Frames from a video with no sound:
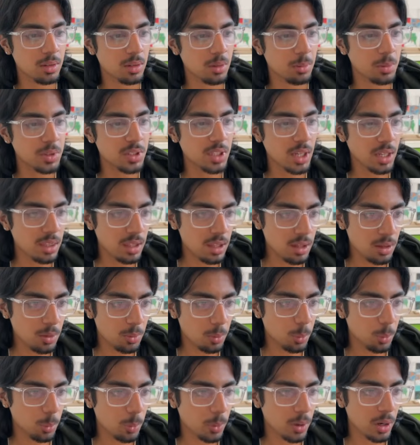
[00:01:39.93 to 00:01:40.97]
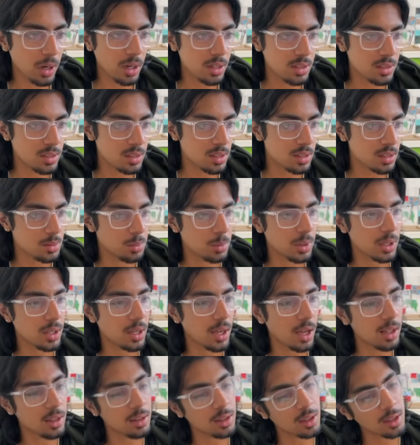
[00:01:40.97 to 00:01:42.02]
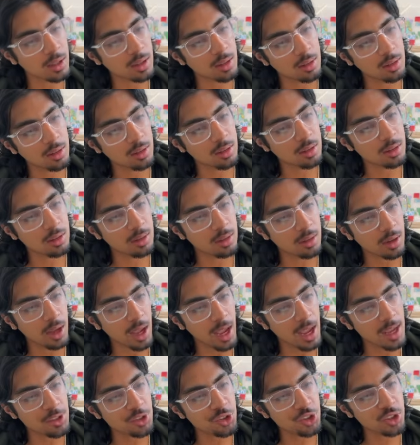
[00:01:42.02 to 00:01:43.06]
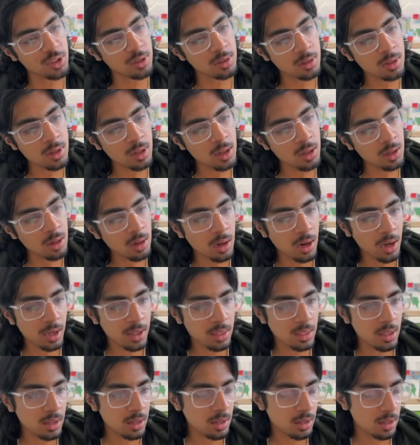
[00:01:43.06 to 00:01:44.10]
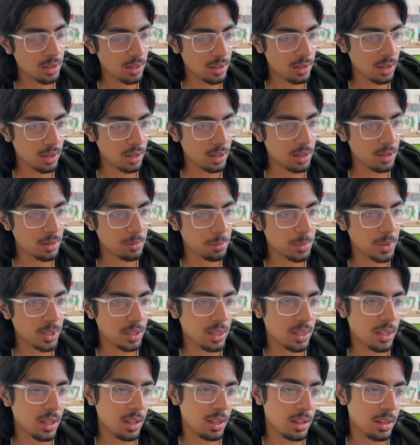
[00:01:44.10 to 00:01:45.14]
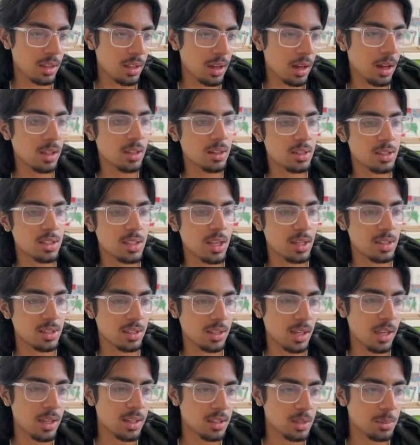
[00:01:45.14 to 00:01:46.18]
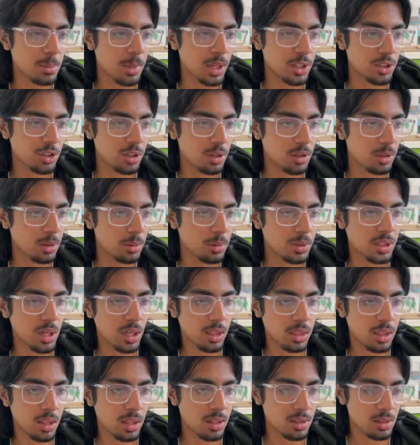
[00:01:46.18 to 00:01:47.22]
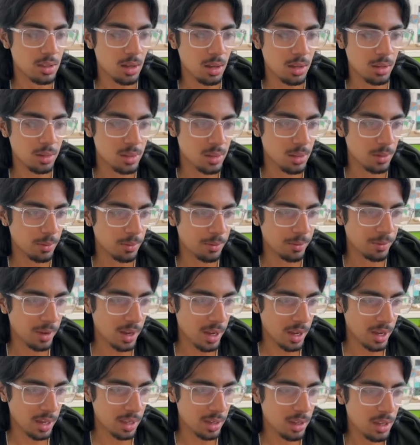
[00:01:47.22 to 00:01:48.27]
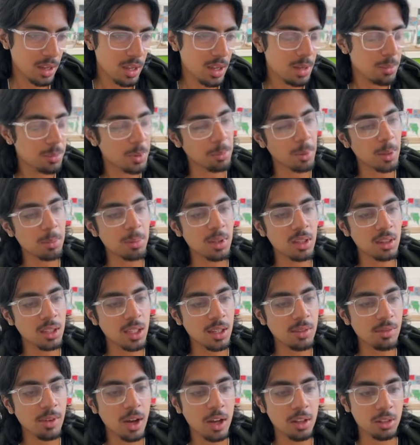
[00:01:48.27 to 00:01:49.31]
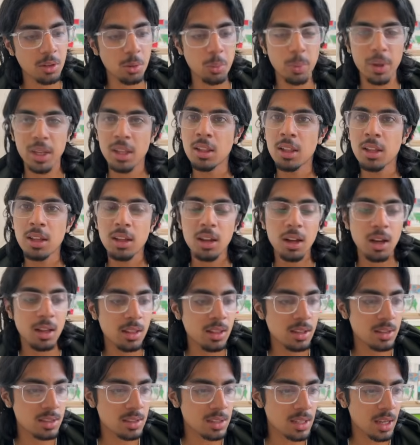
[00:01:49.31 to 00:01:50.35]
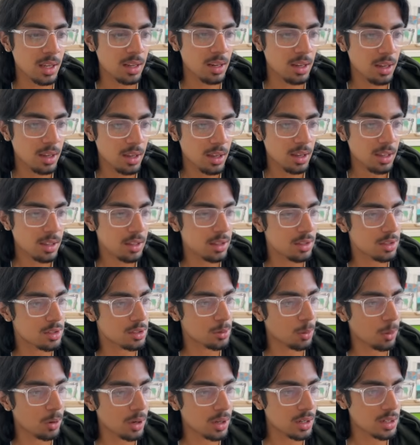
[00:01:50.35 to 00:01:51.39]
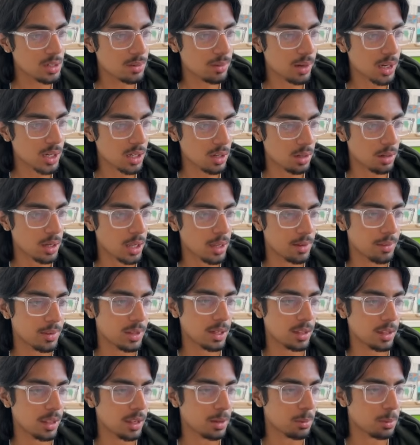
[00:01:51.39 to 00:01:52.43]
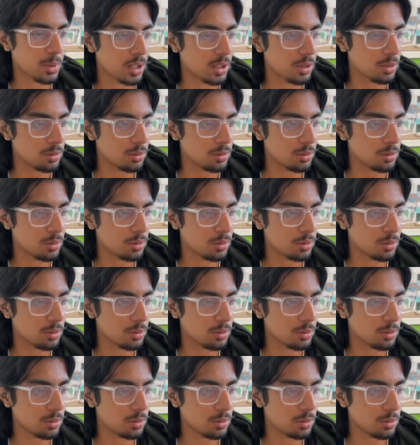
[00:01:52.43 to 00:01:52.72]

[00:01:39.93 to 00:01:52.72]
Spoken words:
which I think works because we got like a little engine here, I think. But then the other side is asymmetrical, which I think is also fine. But maybe leave out the winglet on this side. The sword is very creative, and I like when they do